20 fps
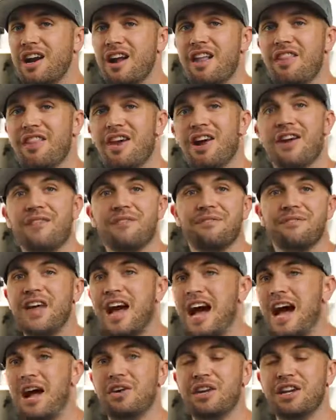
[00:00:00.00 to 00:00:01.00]
on there.
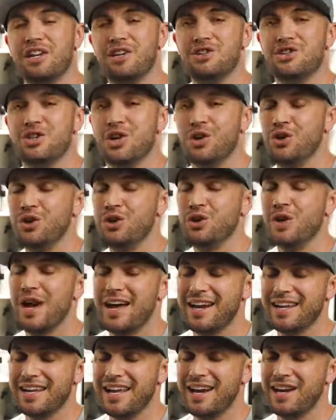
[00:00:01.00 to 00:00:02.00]
I don't need to show you
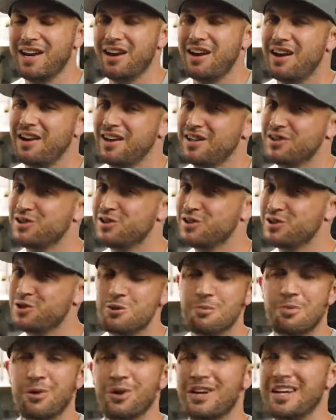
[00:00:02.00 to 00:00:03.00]
how to get it on. It's super